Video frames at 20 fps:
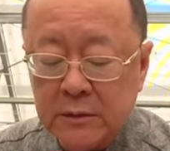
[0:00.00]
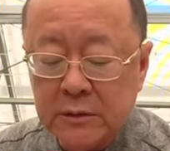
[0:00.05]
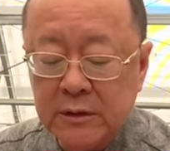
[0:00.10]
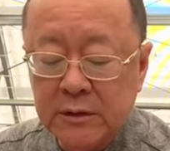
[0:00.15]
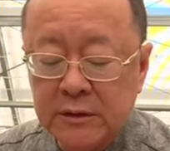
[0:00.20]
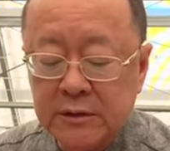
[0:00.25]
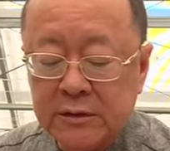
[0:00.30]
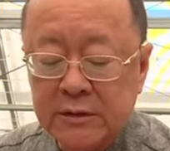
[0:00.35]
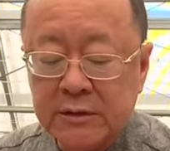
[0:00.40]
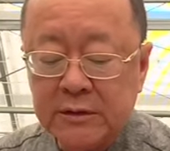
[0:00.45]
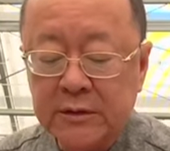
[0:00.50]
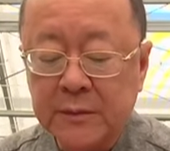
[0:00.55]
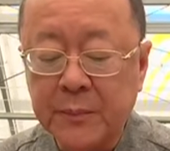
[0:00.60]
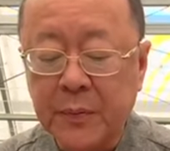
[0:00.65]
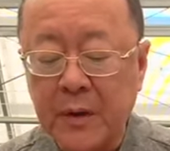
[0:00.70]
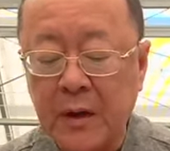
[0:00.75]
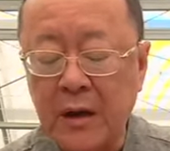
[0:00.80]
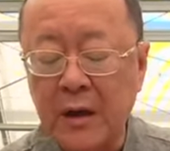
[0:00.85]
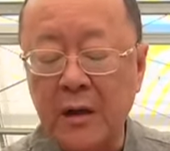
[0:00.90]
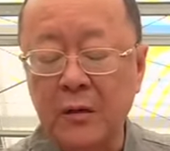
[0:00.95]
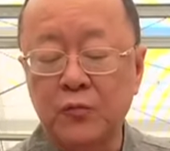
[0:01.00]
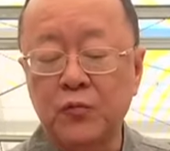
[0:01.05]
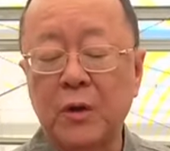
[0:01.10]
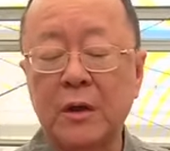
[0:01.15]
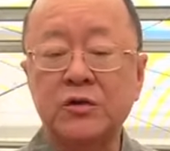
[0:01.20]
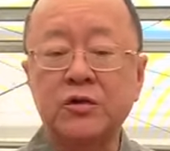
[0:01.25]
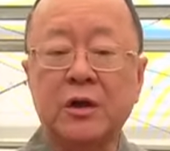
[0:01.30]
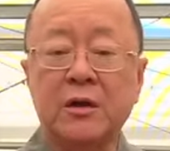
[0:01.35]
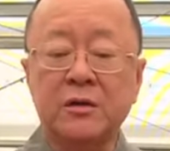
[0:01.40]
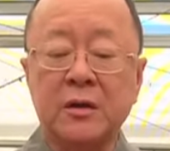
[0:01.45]
this is a
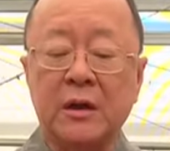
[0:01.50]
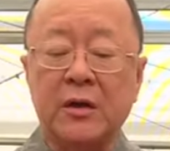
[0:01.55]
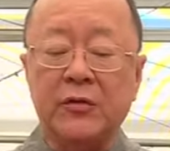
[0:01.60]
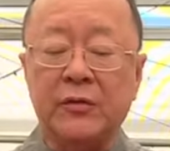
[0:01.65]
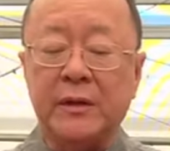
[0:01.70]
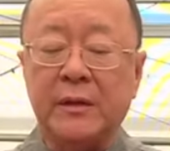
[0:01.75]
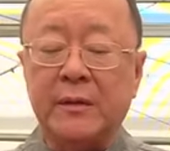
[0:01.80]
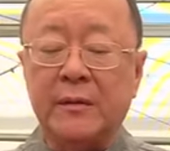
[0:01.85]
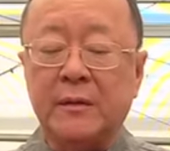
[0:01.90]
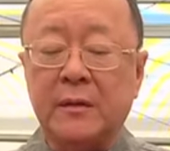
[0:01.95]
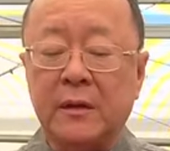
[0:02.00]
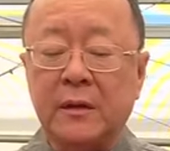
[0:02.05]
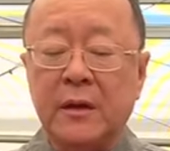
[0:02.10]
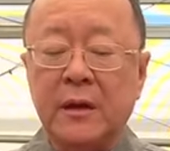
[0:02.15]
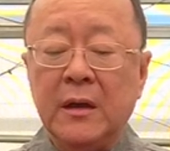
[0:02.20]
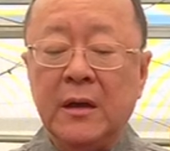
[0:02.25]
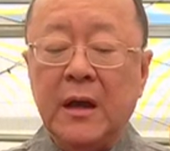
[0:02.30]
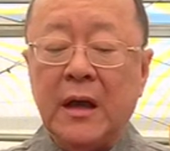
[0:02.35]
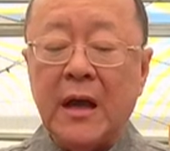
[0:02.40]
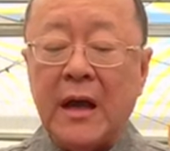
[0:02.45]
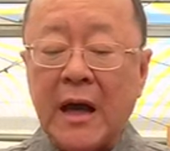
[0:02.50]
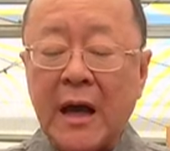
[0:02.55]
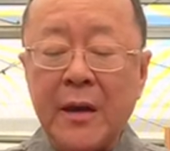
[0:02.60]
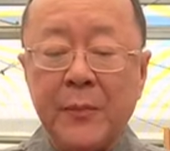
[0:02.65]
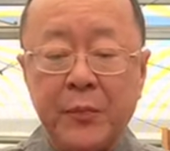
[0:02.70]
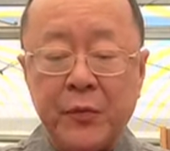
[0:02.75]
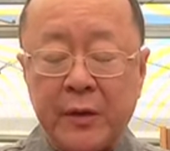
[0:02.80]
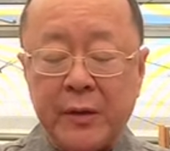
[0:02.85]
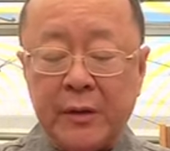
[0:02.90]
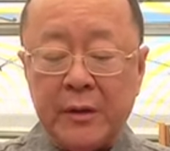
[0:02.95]
Rothschild Terrier
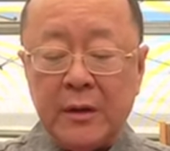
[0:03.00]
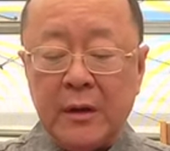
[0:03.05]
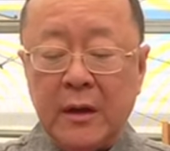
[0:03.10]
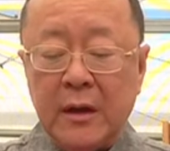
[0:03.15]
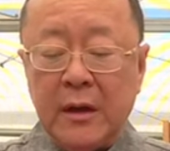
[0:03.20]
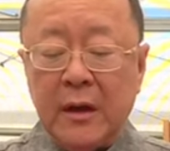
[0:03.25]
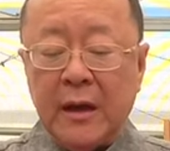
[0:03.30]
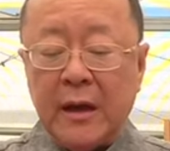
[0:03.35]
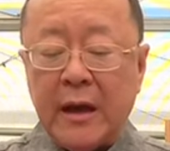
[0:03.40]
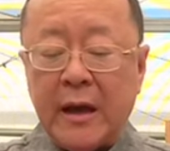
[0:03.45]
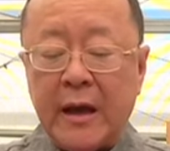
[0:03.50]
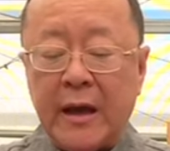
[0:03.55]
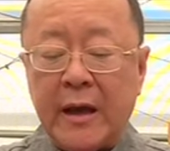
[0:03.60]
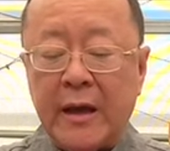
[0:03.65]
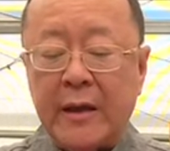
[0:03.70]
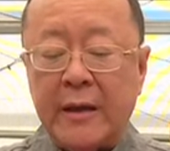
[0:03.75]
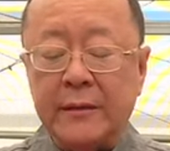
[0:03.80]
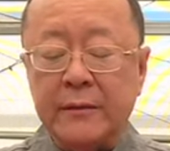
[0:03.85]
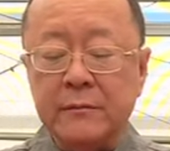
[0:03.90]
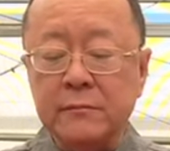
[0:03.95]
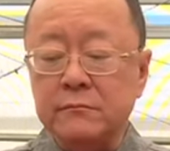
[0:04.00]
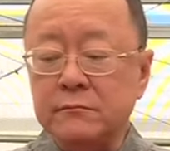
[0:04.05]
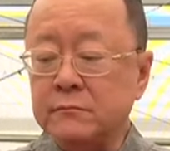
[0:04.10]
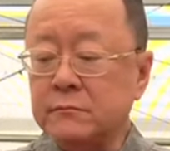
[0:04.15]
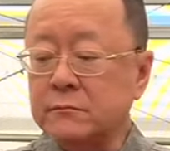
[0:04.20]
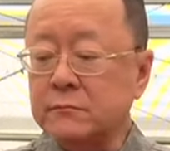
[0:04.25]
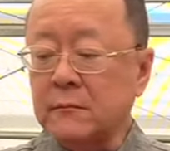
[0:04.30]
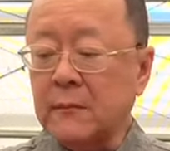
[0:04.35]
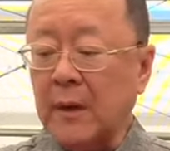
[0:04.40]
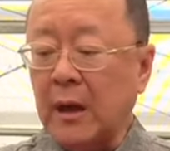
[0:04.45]
hybrid, and
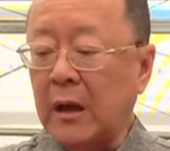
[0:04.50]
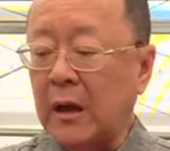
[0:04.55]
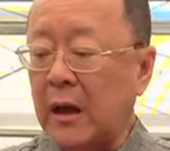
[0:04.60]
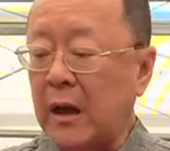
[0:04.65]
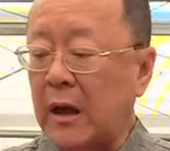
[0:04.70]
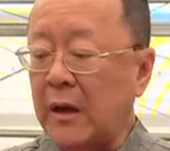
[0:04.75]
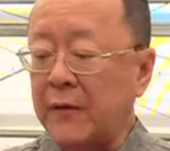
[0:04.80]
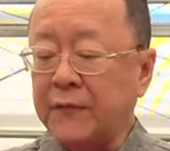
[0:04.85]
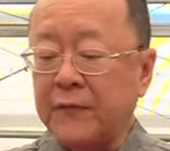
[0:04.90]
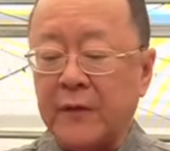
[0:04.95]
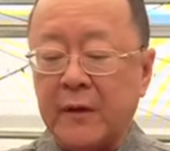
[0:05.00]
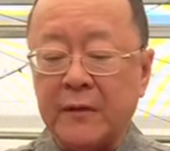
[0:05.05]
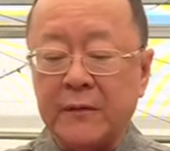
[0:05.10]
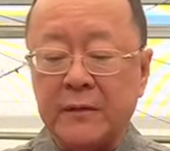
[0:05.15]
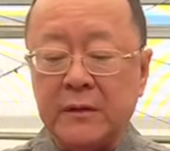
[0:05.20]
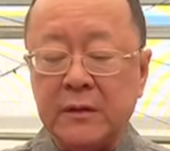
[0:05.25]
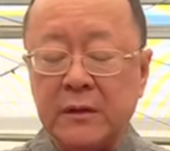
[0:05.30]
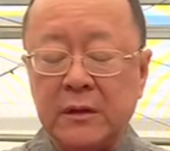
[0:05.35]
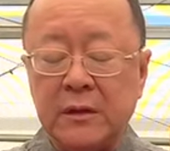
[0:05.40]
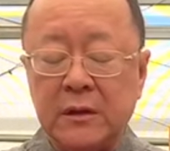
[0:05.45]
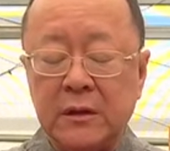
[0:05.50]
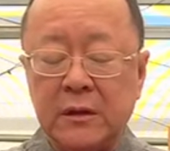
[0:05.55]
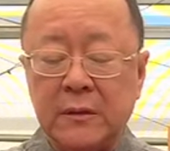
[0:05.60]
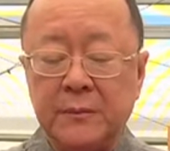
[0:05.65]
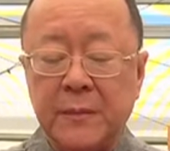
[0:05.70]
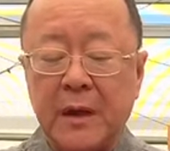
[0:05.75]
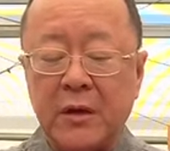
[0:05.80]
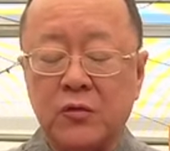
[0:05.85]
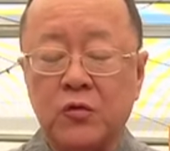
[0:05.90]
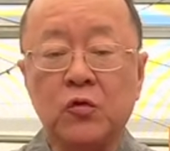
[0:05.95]
I found the
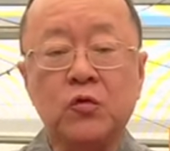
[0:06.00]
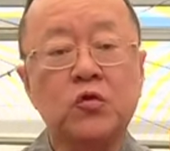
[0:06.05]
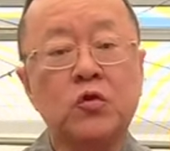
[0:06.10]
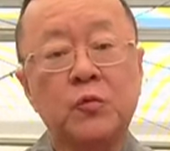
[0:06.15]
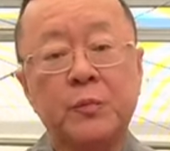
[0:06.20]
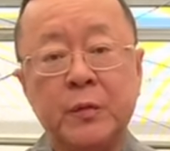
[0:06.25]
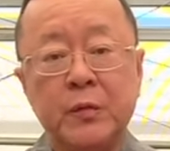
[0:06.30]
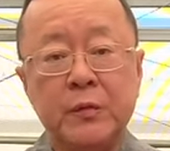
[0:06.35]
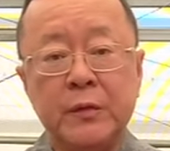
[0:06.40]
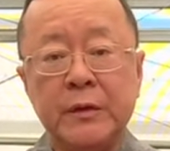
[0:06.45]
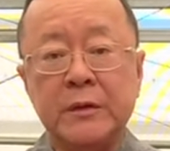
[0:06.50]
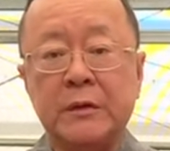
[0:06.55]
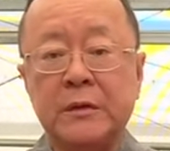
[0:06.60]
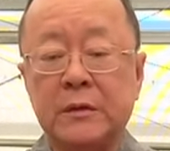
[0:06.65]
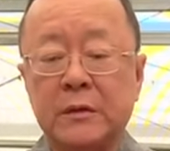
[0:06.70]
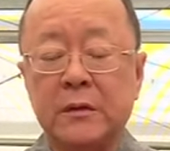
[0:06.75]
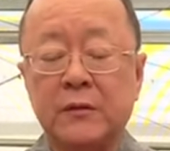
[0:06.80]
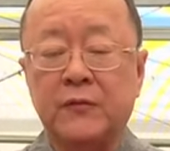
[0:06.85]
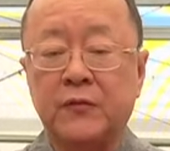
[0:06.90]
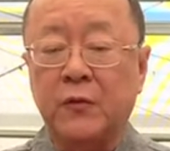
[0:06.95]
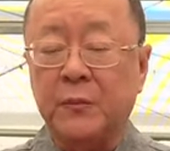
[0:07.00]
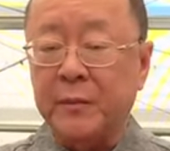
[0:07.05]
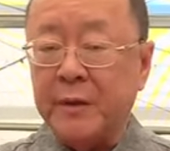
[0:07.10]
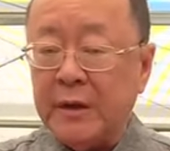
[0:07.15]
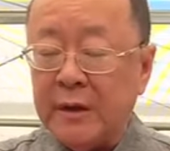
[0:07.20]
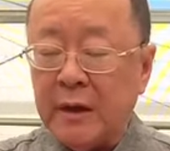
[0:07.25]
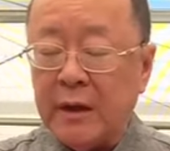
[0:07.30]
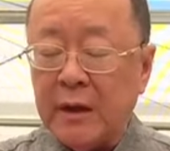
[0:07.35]
microcuboid, for me